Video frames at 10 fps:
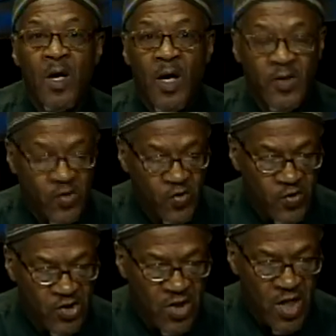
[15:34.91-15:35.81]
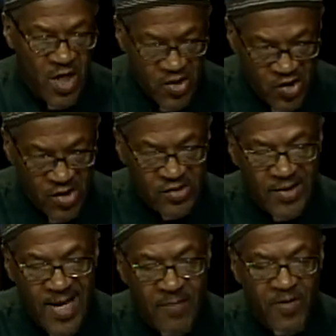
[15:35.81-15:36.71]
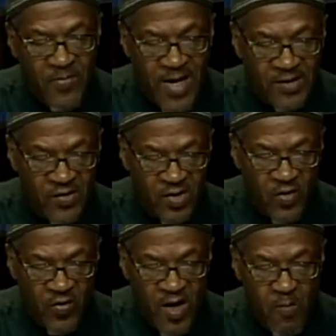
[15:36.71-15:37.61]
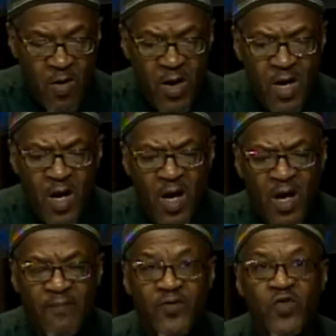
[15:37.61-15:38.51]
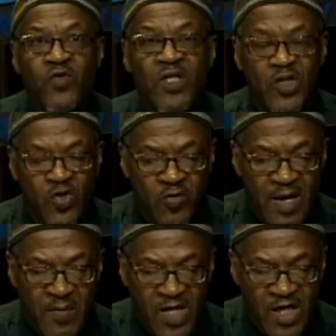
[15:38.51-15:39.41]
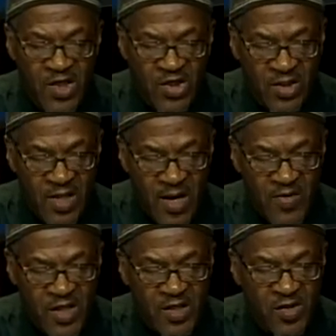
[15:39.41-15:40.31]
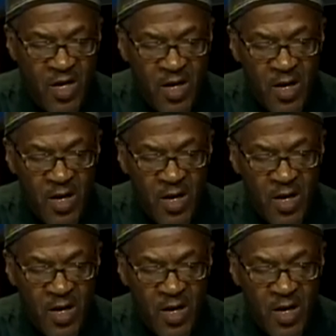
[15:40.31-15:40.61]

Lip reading: Association's lobby practice in the realm of judicial nominees.